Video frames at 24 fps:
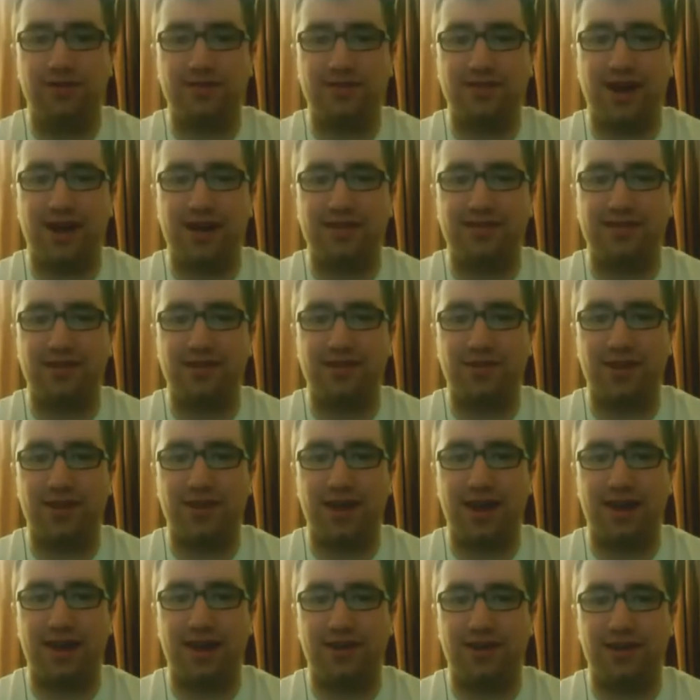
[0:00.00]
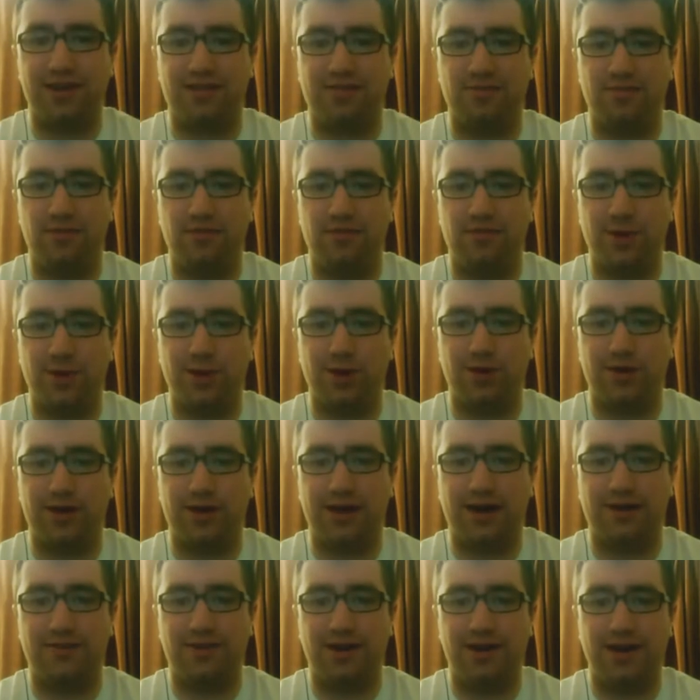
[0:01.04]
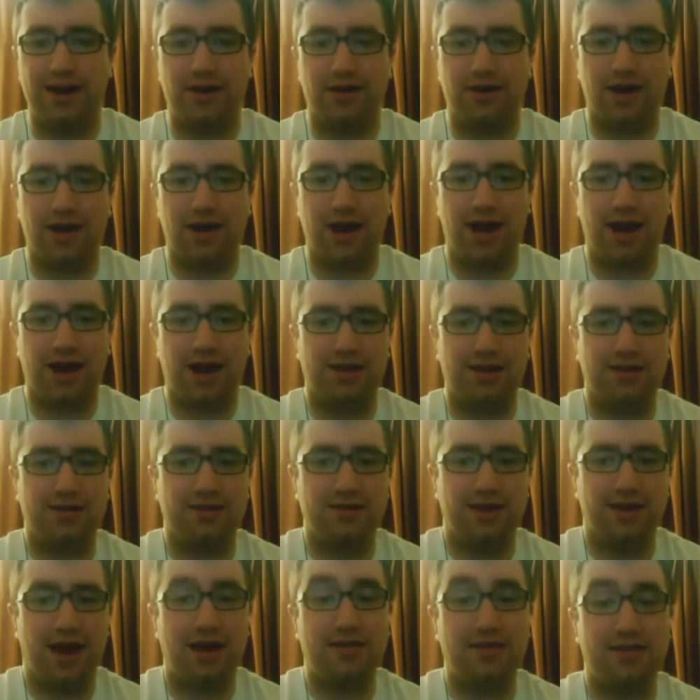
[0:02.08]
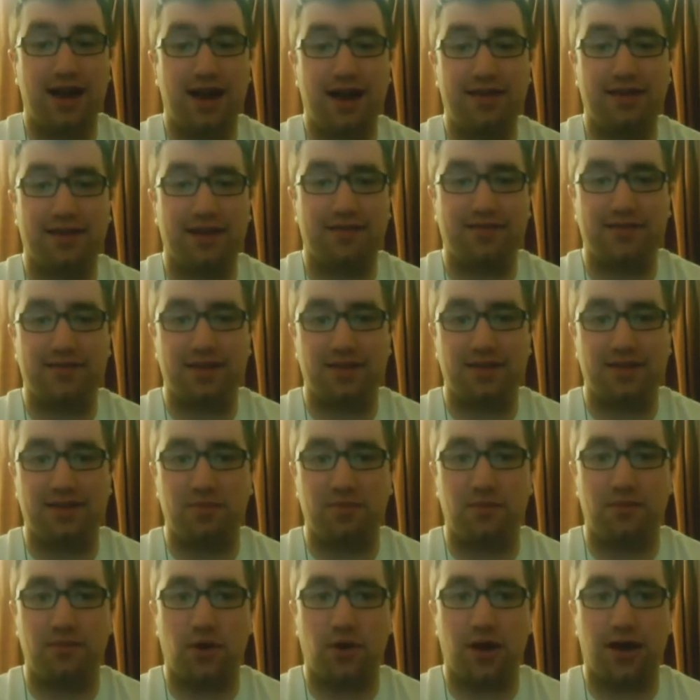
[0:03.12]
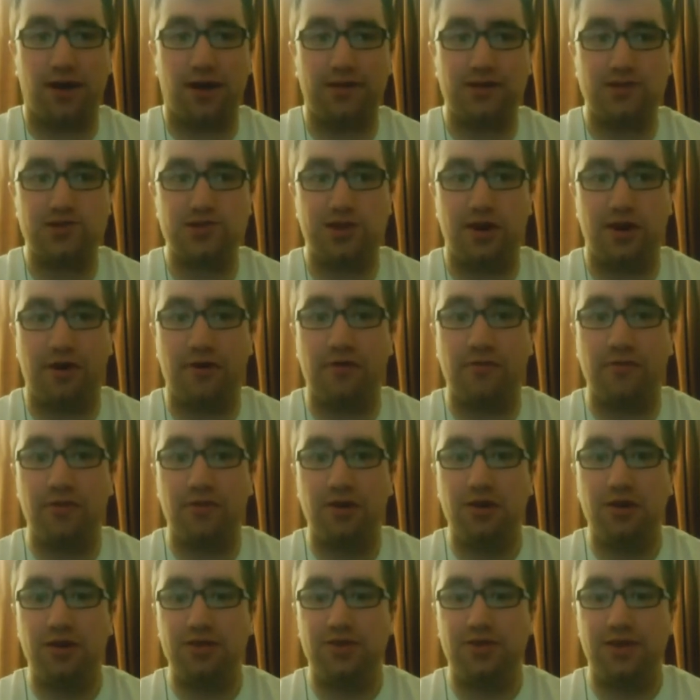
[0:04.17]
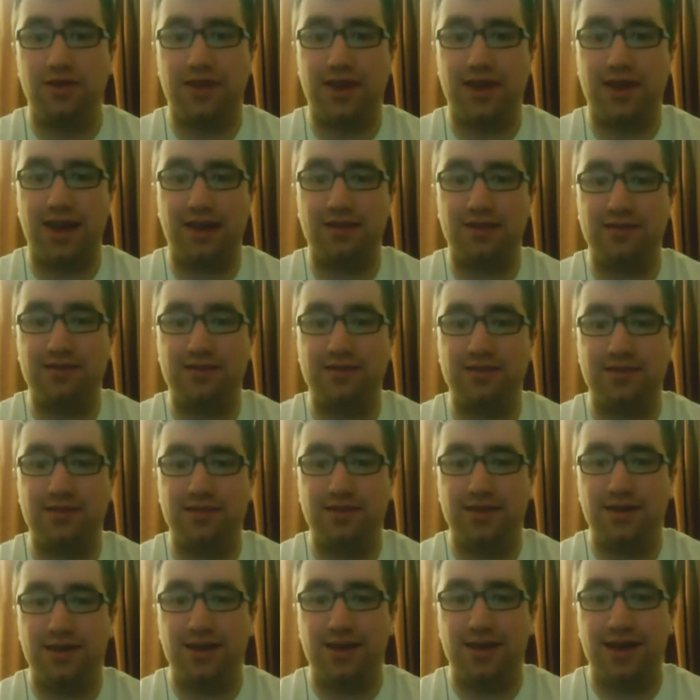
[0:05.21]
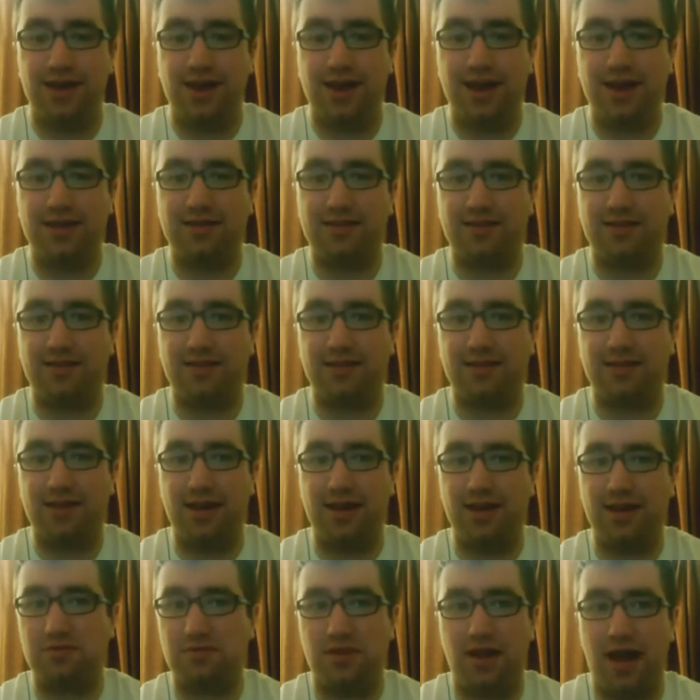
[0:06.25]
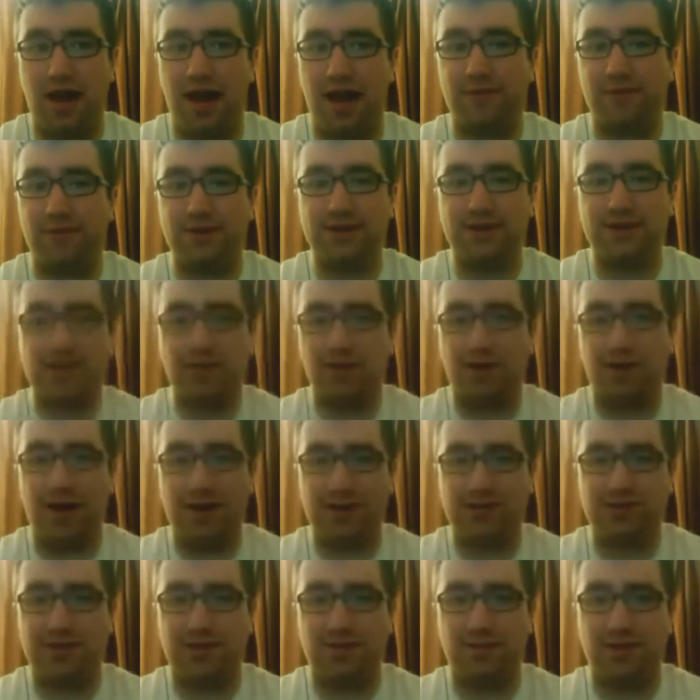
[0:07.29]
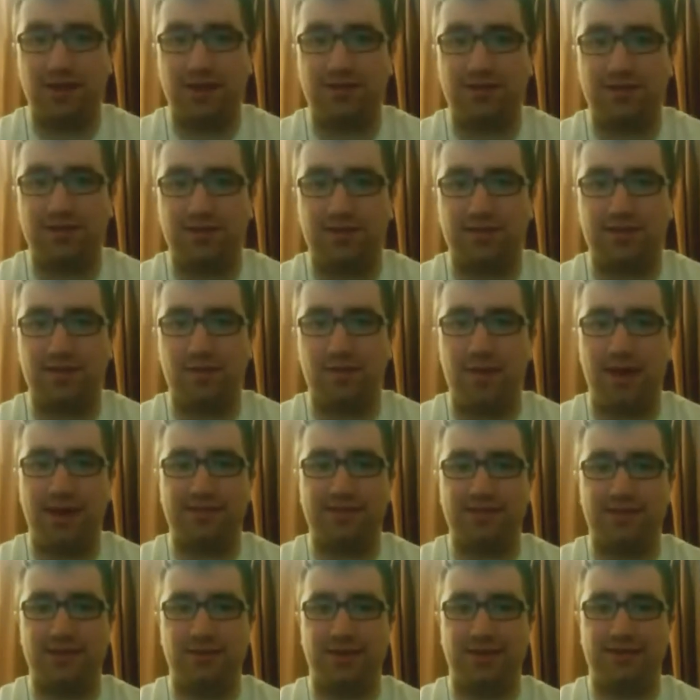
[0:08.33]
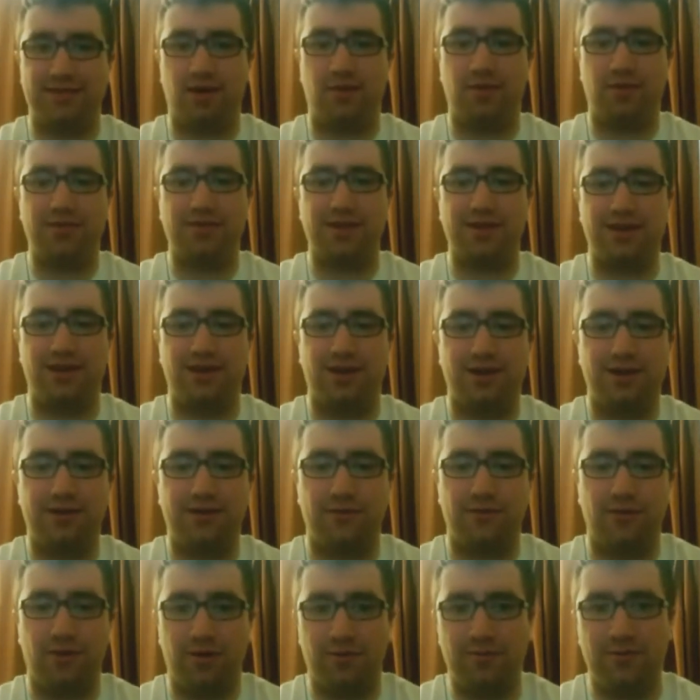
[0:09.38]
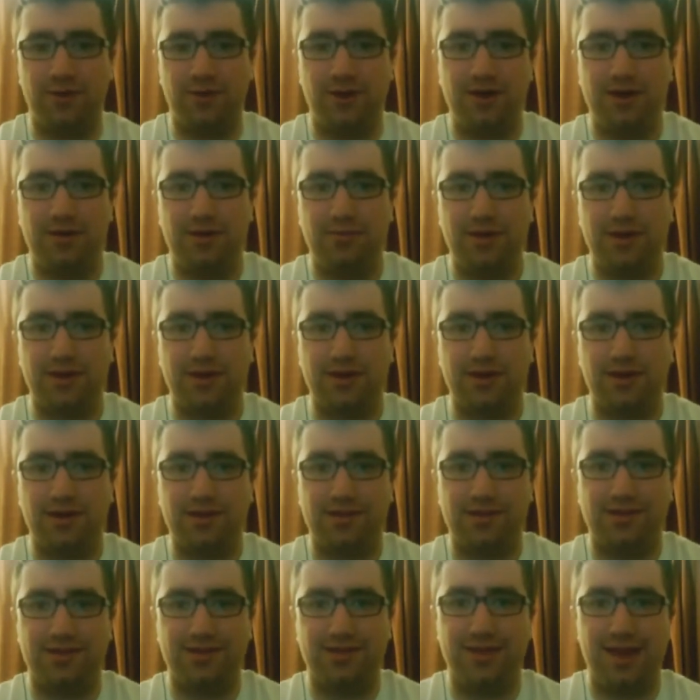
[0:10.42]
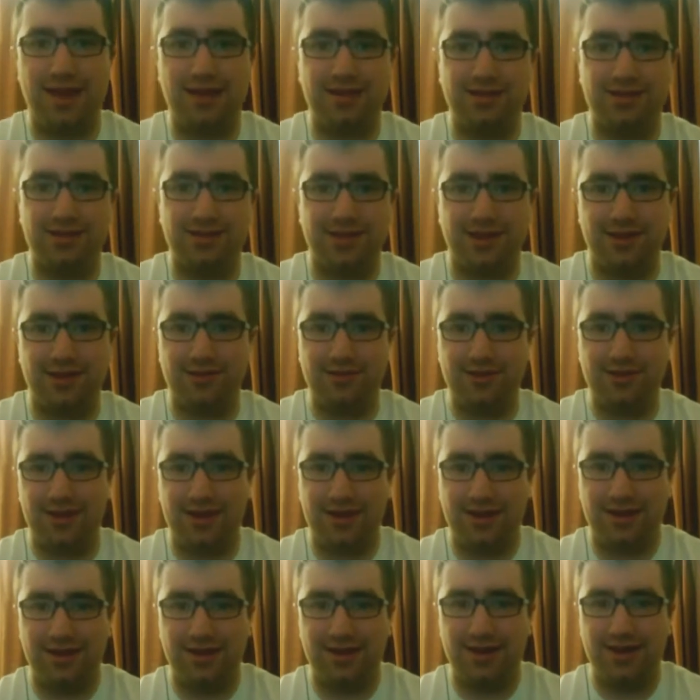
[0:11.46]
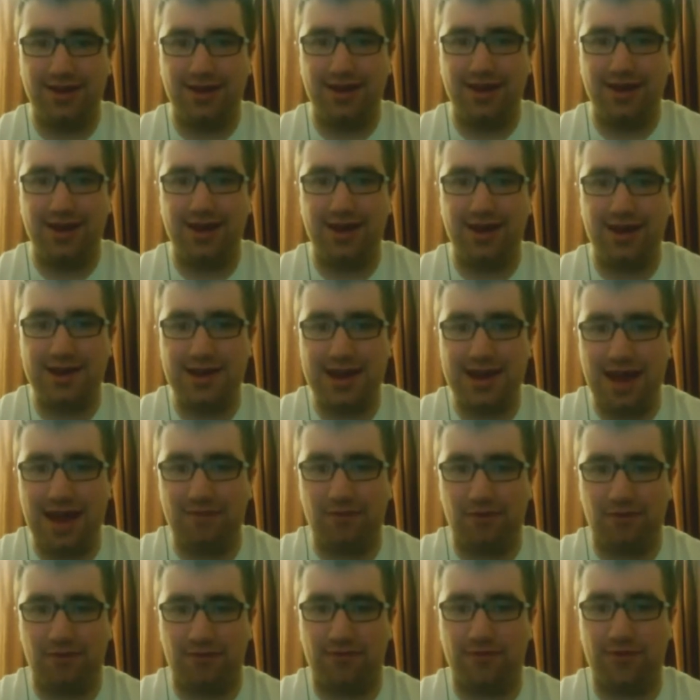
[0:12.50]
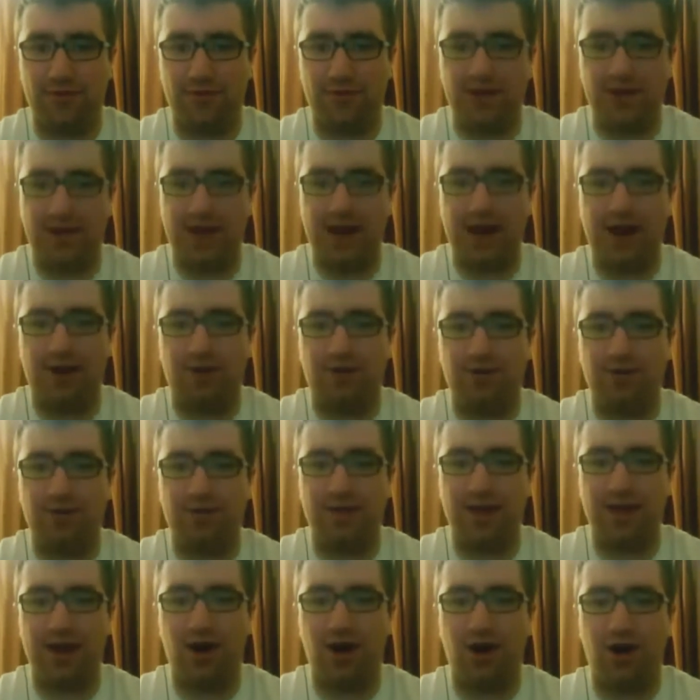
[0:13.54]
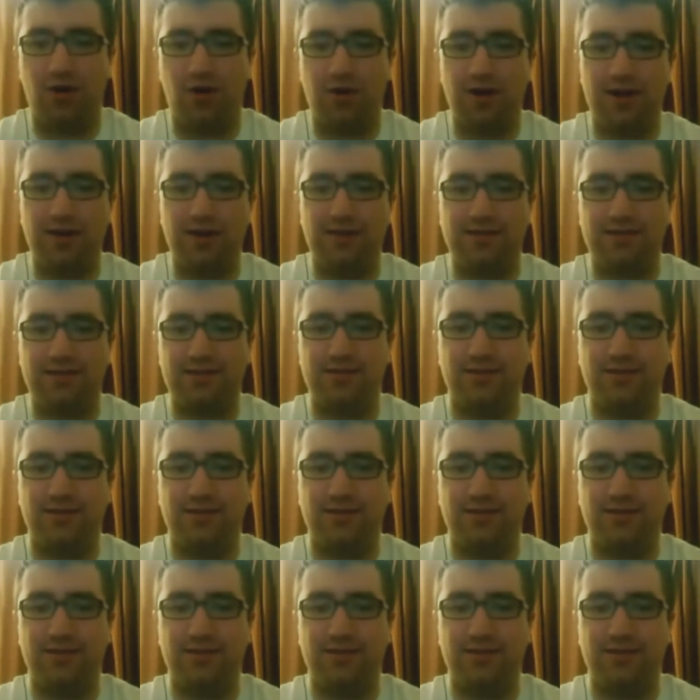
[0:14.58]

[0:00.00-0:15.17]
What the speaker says: a lot of stuff with the analytics movement going on right now in hockey. I think I've said this before on the show. The Kings, every time I watch them, it's just amazing to me. It's almost like an art form because they literally never freak out. They always